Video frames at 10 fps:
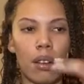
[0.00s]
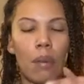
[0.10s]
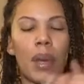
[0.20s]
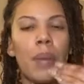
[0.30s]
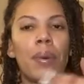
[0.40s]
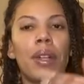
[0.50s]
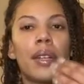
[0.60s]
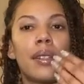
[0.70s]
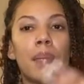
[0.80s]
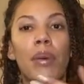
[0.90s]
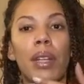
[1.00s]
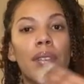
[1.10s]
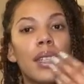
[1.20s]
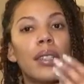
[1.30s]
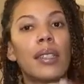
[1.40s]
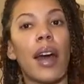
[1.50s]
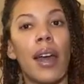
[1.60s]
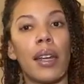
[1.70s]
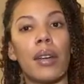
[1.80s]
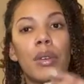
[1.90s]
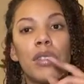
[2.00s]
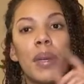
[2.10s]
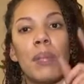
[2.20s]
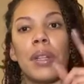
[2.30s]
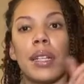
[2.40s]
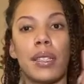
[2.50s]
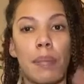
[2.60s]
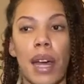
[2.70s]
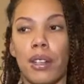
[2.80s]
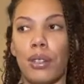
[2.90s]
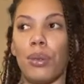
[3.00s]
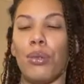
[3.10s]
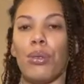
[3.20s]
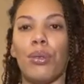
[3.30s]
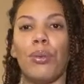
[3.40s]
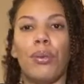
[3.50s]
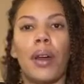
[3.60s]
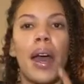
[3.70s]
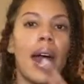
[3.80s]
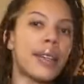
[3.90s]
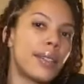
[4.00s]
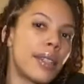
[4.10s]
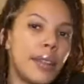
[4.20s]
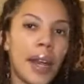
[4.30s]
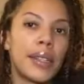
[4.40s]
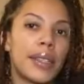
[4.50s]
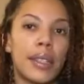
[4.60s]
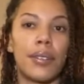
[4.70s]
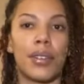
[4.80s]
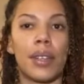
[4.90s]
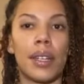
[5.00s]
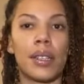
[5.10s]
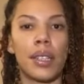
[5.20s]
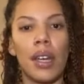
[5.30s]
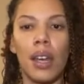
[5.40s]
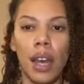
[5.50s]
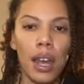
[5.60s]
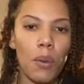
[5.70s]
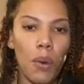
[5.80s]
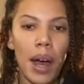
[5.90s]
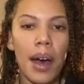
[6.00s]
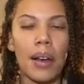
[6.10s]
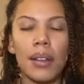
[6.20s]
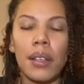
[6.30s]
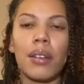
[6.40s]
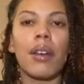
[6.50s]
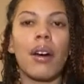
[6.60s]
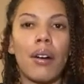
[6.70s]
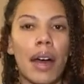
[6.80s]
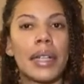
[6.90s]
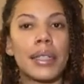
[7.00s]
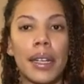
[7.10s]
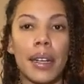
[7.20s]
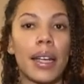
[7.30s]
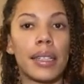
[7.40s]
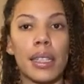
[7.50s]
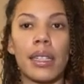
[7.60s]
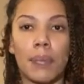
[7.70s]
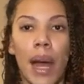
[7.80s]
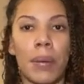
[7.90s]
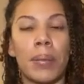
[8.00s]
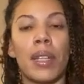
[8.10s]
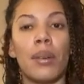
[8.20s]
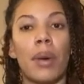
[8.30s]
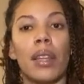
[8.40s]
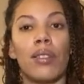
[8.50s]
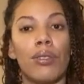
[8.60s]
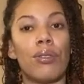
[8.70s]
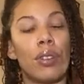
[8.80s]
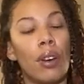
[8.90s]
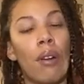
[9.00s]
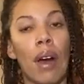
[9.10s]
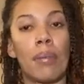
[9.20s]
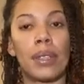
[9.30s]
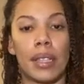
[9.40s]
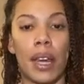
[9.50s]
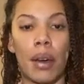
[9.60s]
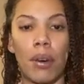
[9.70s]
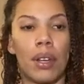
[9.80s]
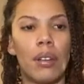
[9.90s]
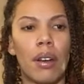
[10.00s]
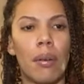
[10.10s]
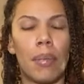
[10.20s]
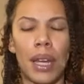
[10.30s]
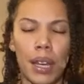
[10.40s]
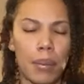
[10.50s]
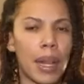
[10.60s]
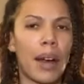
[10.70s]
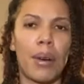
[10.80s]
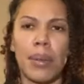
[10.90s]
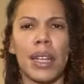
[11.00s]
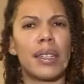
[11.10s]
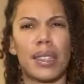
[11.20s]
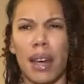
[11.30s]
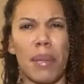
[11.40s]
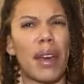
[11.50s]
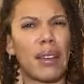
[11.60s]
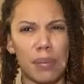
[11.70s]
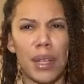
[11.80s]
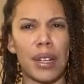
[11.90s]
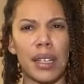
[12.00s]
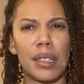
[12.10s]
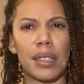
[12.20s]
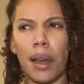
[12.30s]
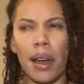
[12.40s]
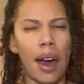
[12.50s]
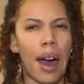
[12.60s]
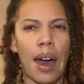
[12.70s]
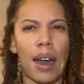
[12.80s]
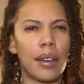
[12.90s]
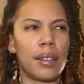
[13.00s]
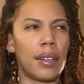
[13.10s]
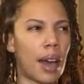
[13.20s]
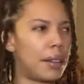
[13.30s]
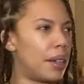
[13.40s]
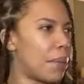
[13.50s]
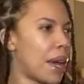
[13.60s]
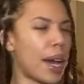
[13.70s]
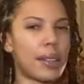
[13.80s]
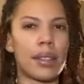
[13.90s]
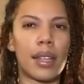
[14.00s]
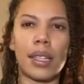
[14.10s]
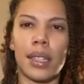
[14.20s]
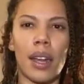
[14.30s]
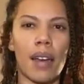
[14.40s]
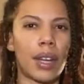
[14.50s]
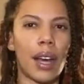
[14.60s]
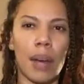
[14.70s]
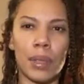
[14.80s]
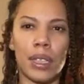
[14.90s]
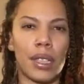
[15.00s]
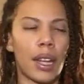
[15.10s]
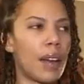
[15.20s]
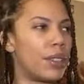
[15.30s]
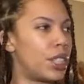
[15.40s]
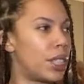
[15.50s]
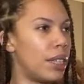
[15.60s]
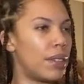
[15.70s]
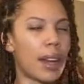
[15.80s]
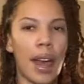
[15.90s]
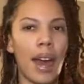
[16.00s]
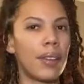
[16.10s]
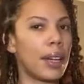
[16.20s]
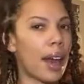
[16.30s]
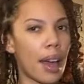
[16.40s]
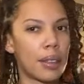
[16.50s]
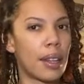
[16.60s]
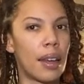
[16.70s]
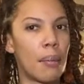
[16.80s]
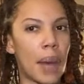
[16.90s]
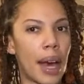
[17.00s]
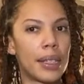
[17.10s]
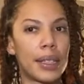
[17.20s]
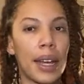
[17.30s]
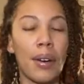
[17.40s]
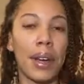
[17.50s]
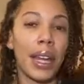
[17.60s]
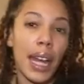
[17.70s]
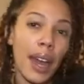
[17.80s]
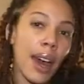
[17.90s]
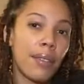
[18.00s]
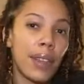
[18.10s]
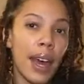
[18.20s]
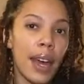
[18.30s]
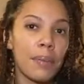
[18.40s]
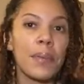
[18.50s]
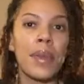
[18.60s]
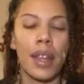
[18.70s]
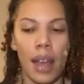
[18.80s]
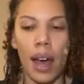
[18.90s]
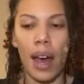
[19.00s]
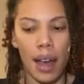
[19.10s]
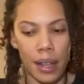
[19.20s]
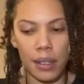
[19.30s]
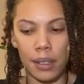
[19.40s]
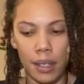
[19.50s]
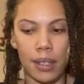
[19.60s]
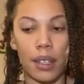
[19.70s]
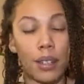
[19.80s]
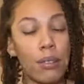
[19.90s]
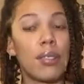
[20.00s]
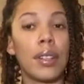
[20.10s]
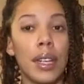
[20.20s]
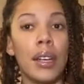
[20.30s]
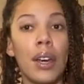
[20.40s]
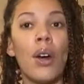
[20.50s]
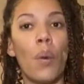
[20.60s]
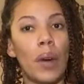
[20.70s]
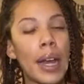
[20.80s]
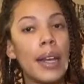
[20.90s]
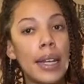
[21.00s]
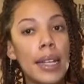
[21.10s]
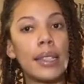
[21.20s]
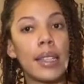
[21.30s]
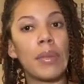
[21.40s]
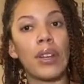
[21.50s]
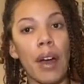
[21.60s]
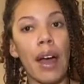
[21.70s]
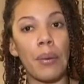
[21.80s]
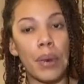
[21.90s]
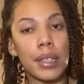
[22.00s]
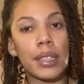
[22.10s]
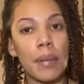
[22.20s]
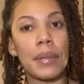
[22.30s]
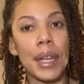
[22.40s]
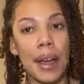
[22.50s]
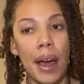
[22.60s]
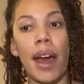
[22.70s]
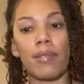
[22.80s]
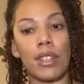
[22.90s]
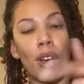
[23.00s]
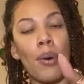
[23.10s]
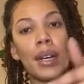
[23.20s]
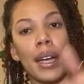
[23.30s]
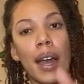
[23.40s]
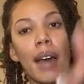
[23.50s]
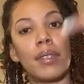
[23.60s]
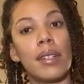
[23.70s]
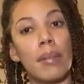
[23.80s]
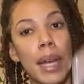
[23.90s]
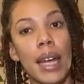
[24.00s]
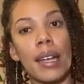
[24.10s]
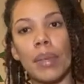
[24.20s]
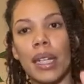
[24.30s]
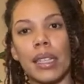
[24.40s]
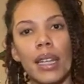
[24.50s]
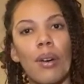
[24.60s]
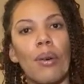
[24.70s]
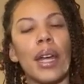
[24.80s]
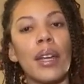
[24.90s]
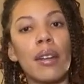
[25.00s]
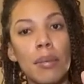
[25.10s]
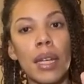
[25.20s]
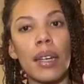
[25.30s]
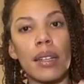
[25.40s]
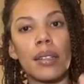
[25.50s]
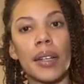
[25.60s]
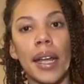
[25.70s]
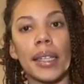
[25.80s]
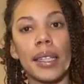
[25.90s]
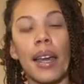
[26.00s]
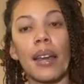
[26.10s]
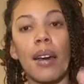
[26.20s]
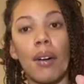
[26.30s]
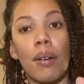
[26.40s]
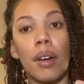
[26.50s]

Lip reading: people expect, we live in a society in which people expect you to ask nicely for things. And while, asking nicely is probably the way that you should go, I was saying, well, being a Black woman, that is not my experience. I look back at the things that I've accomplished and that I've achieved, and I haven't gotten them by saying, oh, can I have that? I said, usually when I need something or I want something, I have to go in and I have to demand it, because they don't hear me until I say, yo,